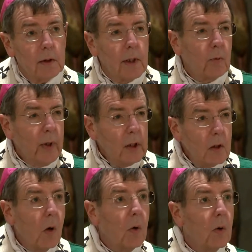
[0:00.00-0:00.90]
that we
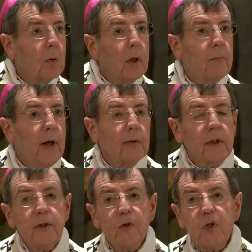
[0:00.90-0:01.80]
know about
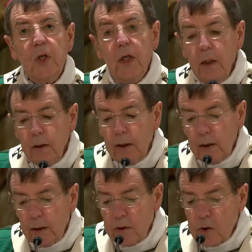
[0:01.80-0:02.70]
this
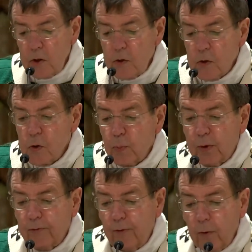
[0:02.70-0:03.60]
healing that Jesus
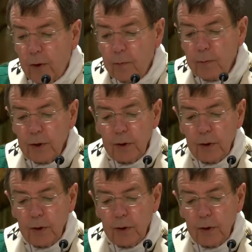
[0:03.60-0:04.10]
performed,